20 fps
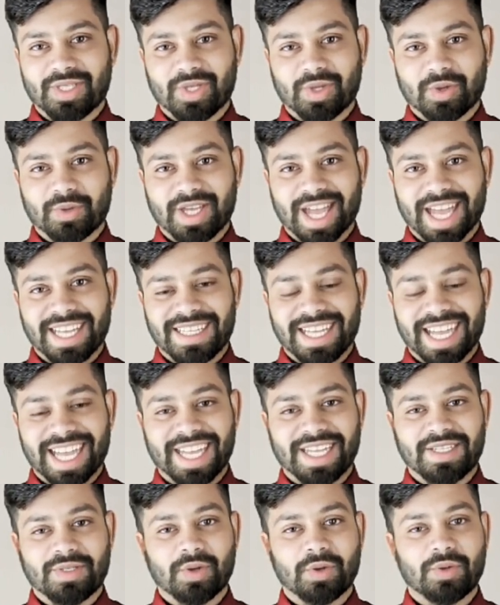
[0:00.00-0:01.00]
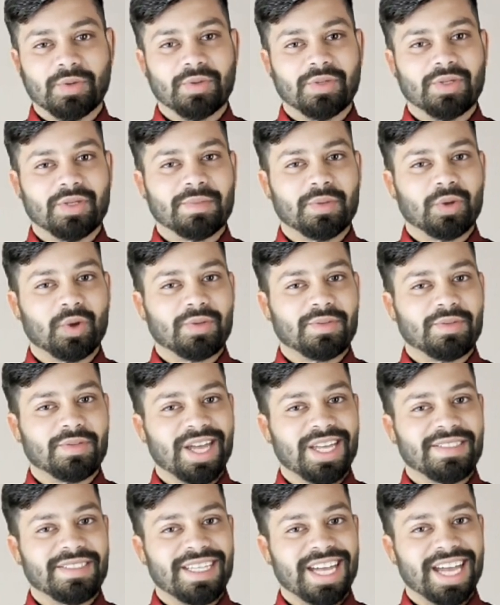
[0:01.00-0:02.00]
You can add or remove
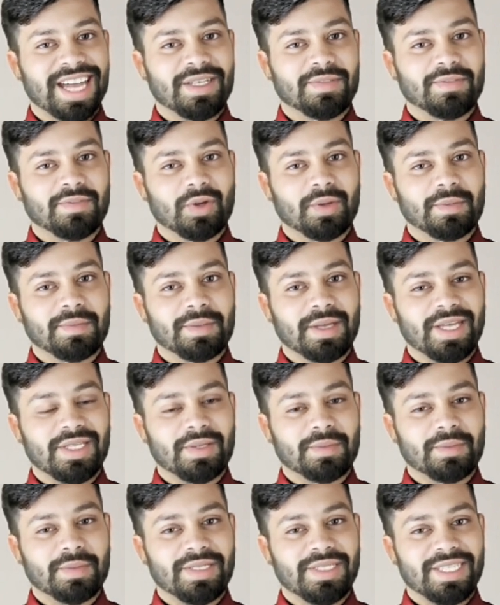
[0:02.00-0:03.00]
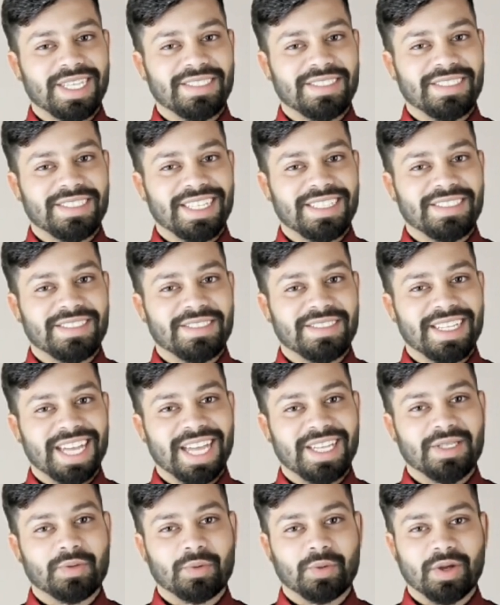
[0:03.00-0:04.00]
a tag from multiple listings
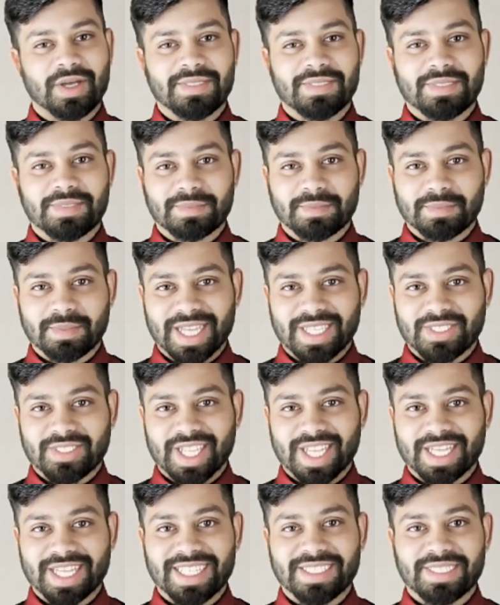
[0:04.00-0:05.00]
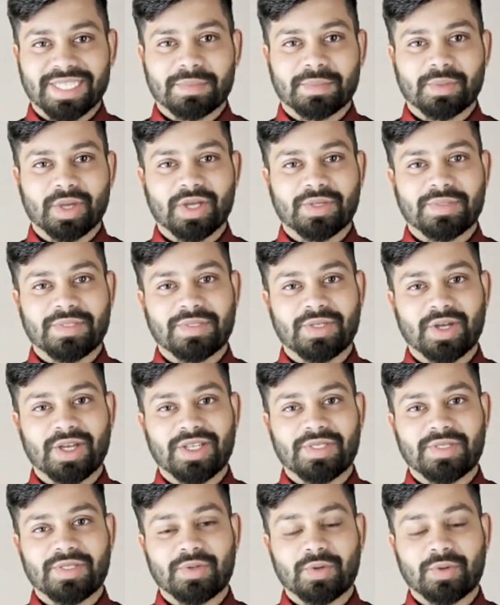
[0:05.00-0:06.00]
at once by checking the box
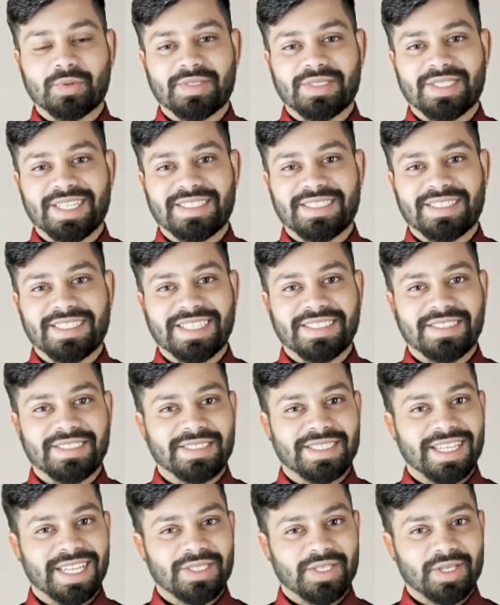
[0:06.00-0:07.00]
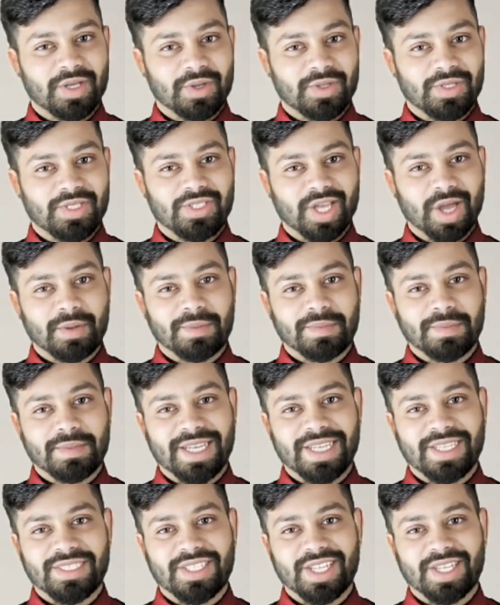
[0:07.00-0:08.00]
on those listings in your shop
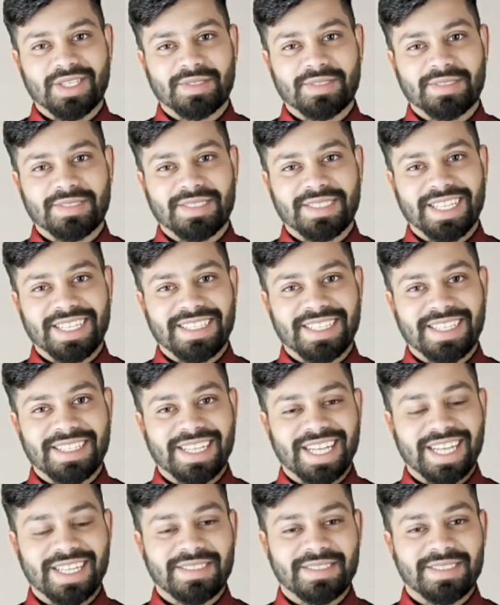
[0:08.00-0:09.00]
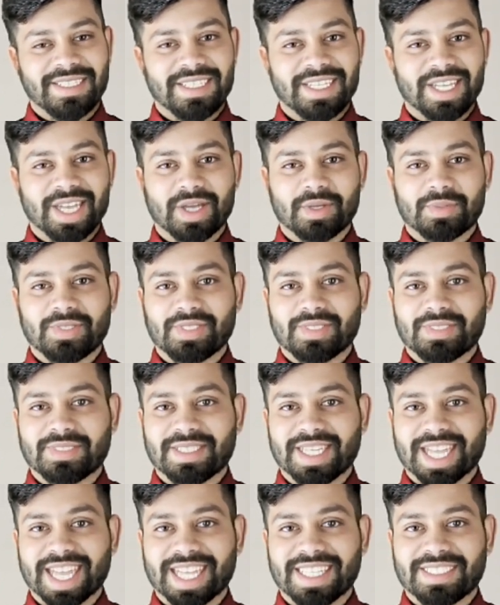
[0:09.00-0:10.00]
manager, clicking editing
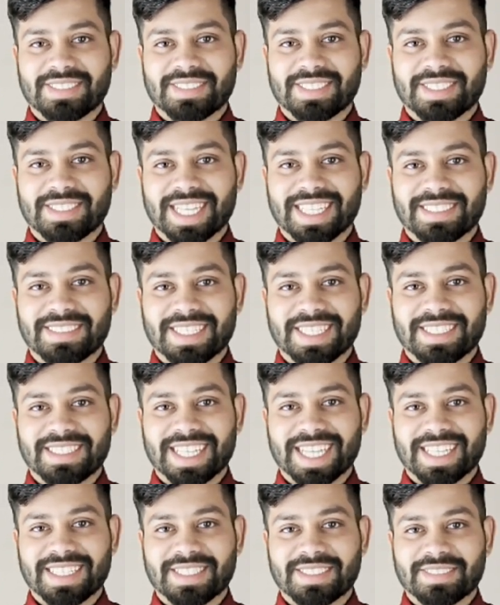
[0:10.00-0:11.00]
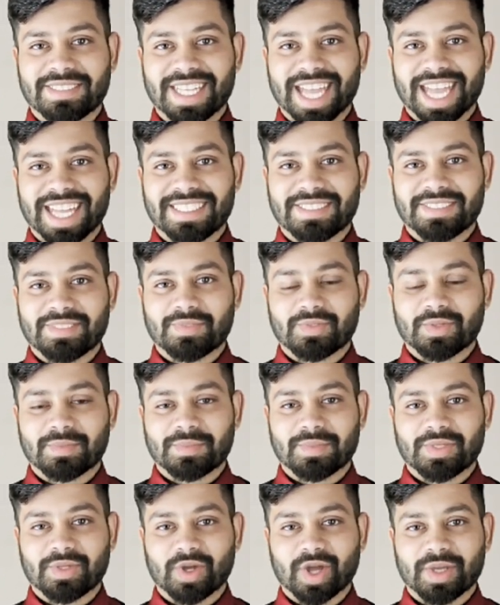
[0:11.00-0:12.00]
option and selecting edit tags
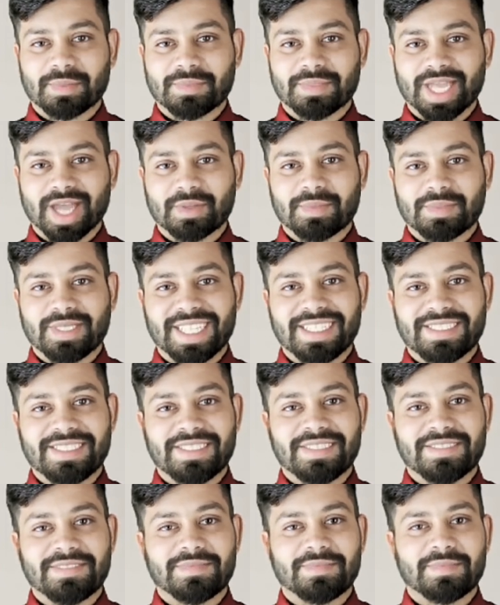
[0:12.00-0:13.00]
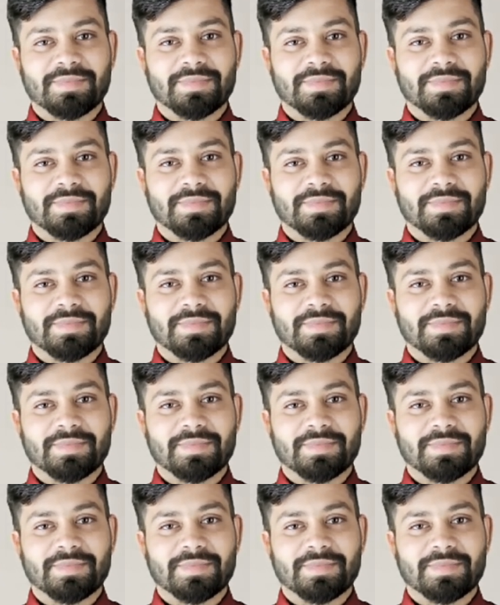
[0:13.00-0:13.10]
from the drop-down list.